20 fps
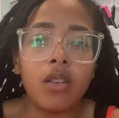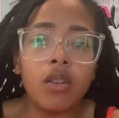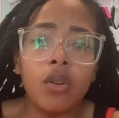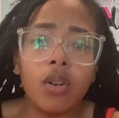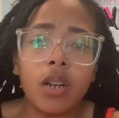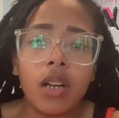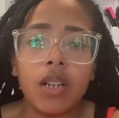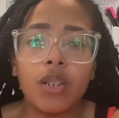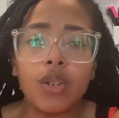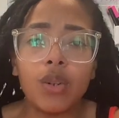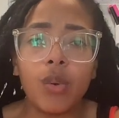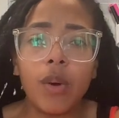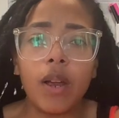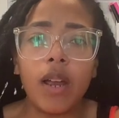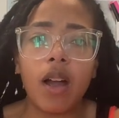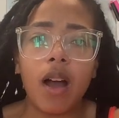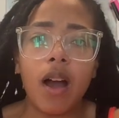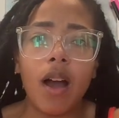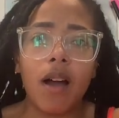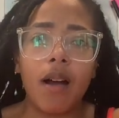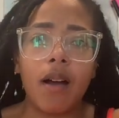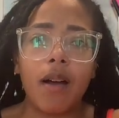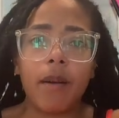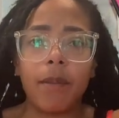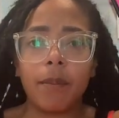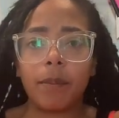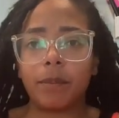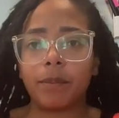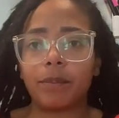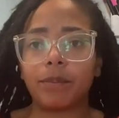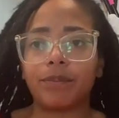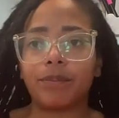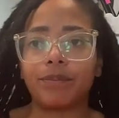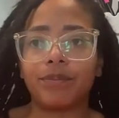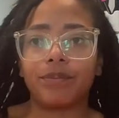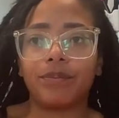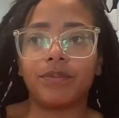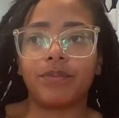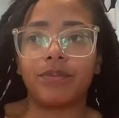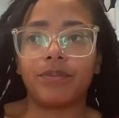You could do it um
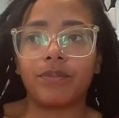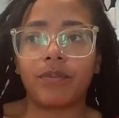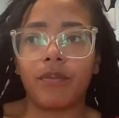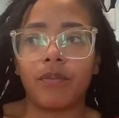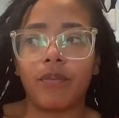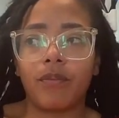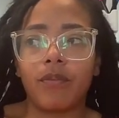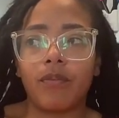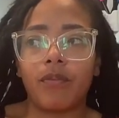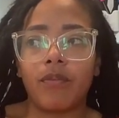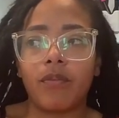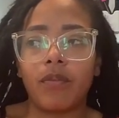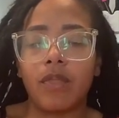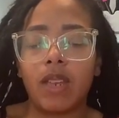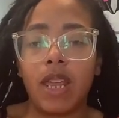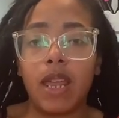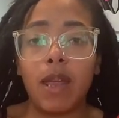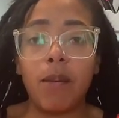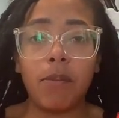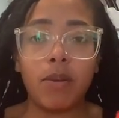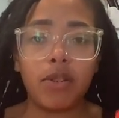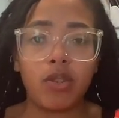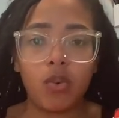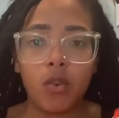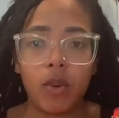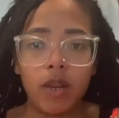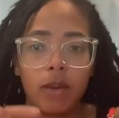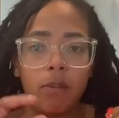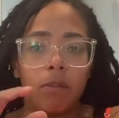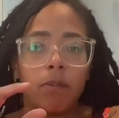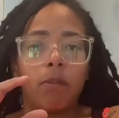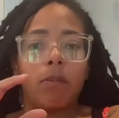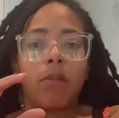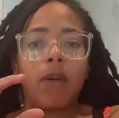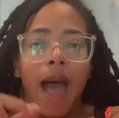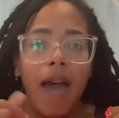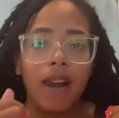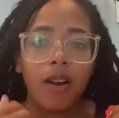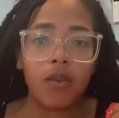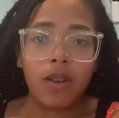in between.
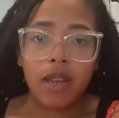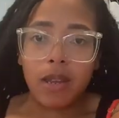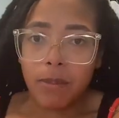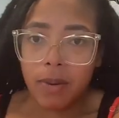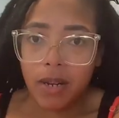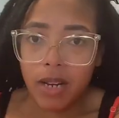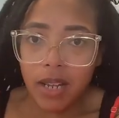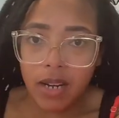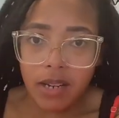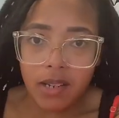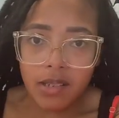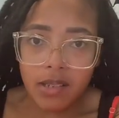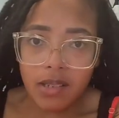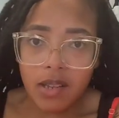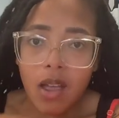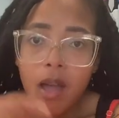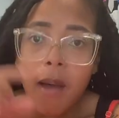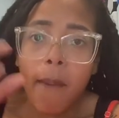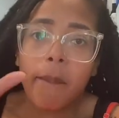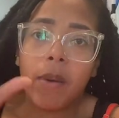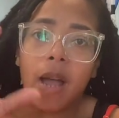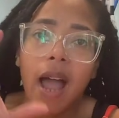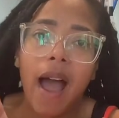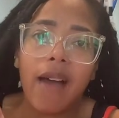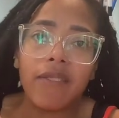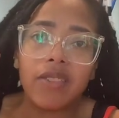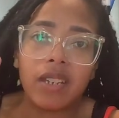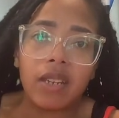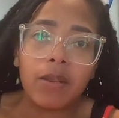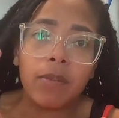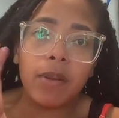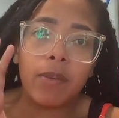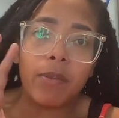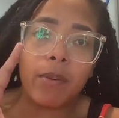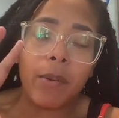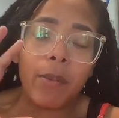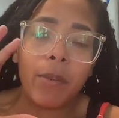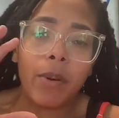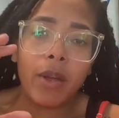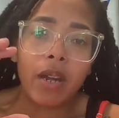I don't eat bananas, but I've seen
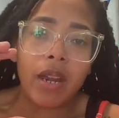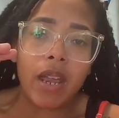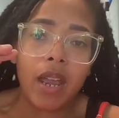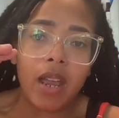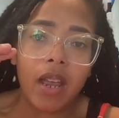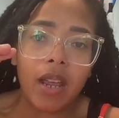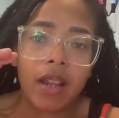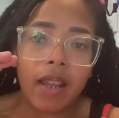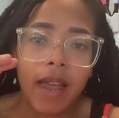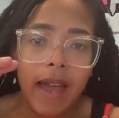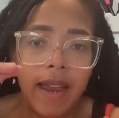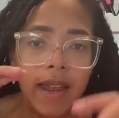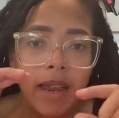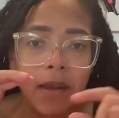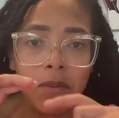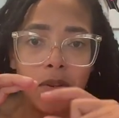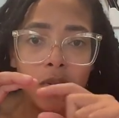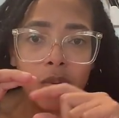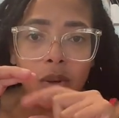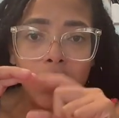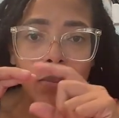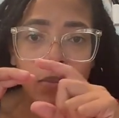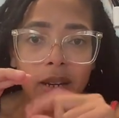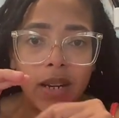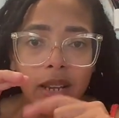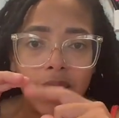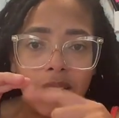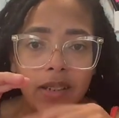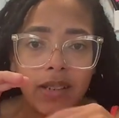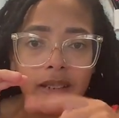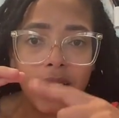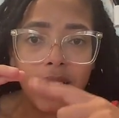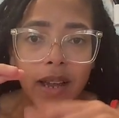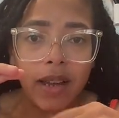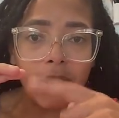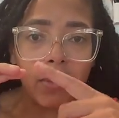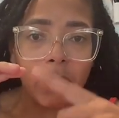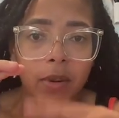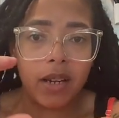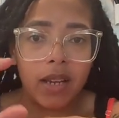people put it like in between bananas,
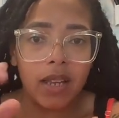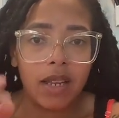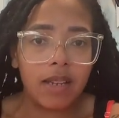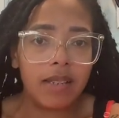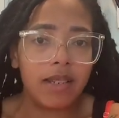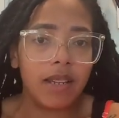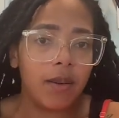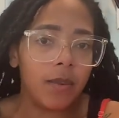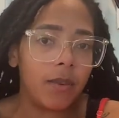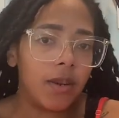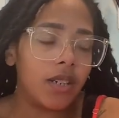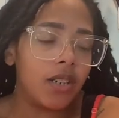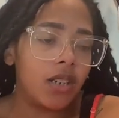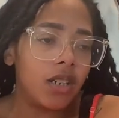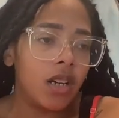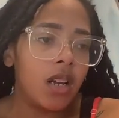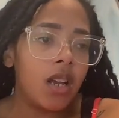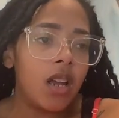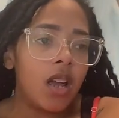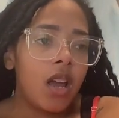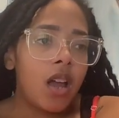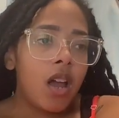like a banana sandwich.